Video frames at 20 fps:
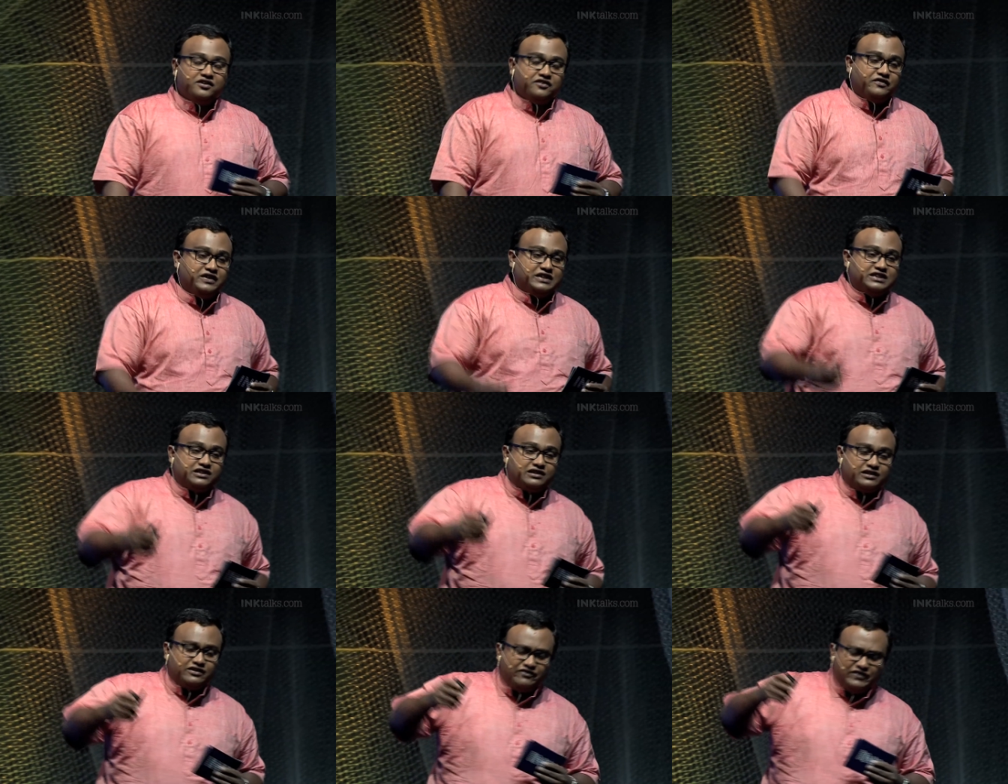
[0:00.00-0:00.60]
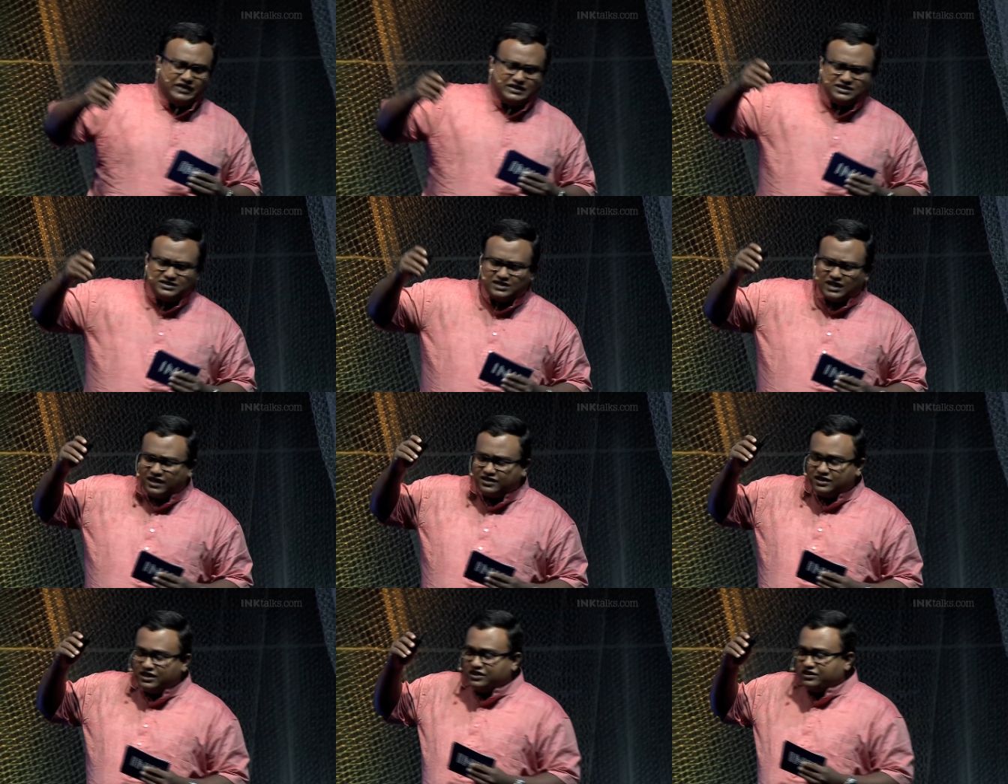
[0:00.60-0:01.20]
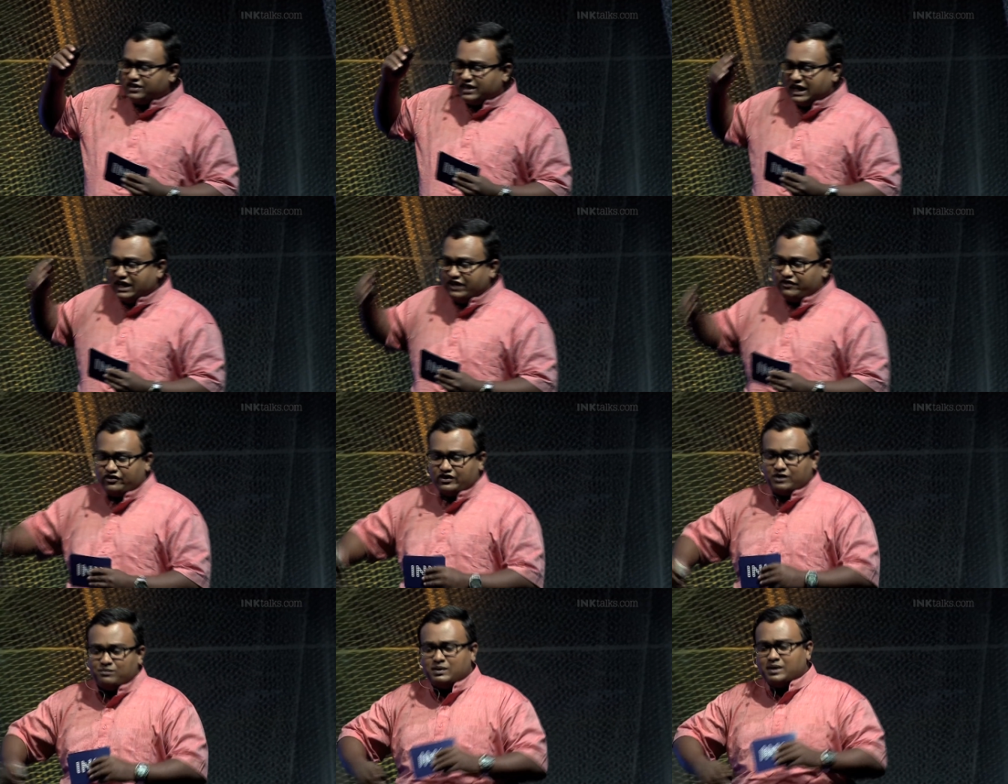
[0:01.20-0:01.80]
We started right
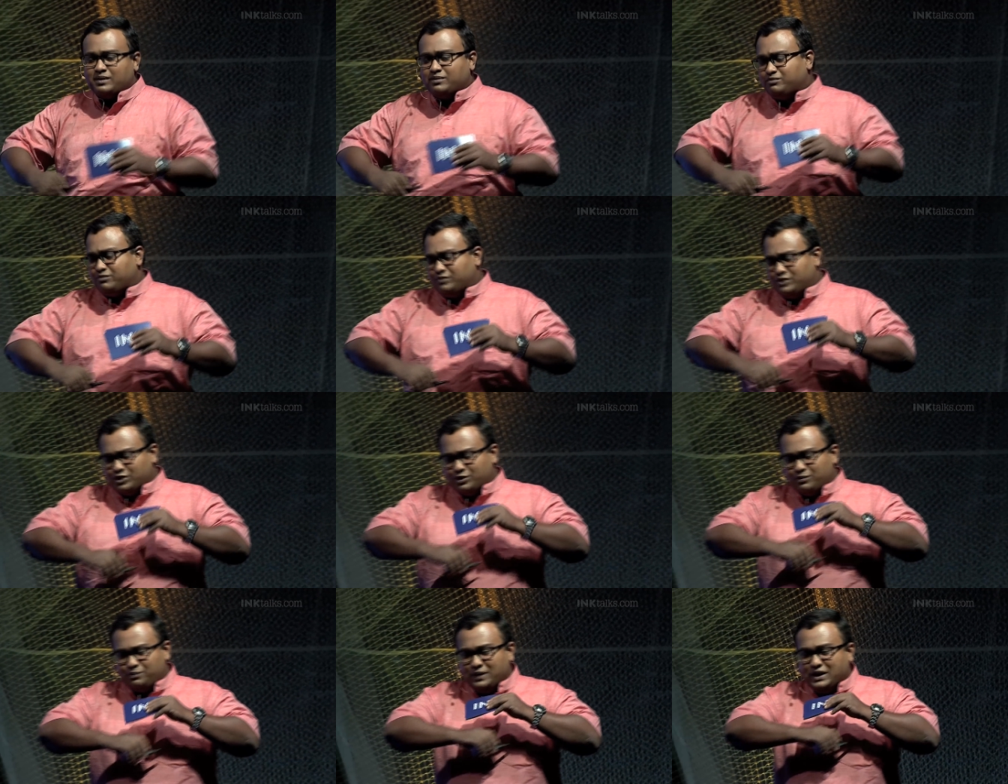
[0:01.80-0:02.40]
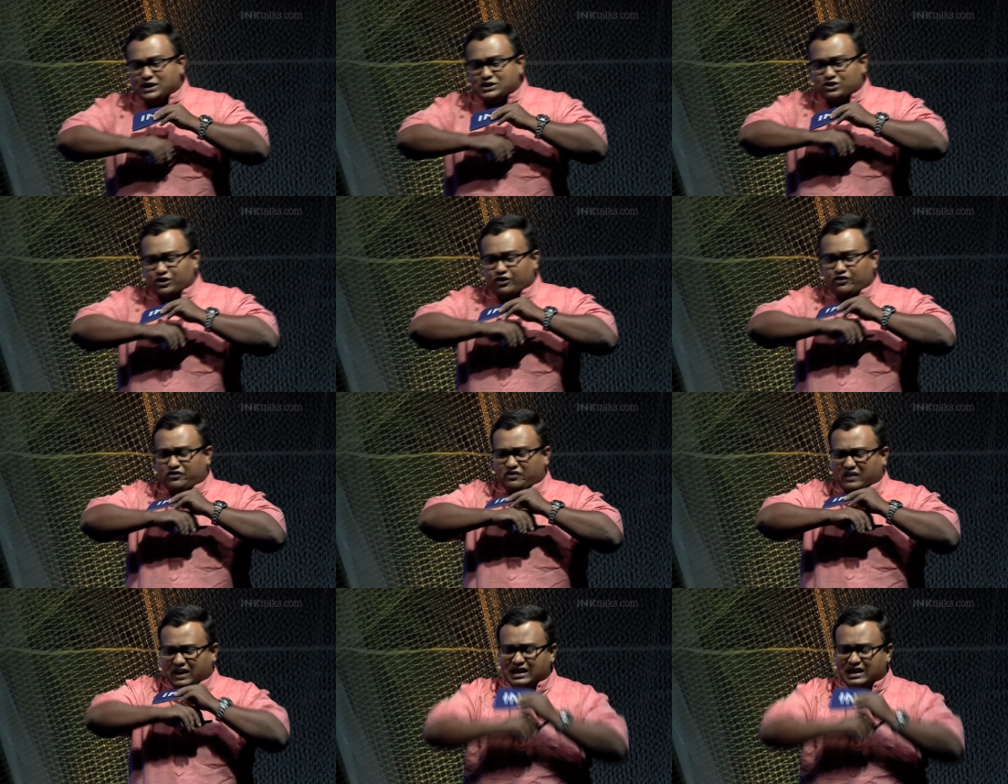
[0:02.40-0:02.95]
from a piece of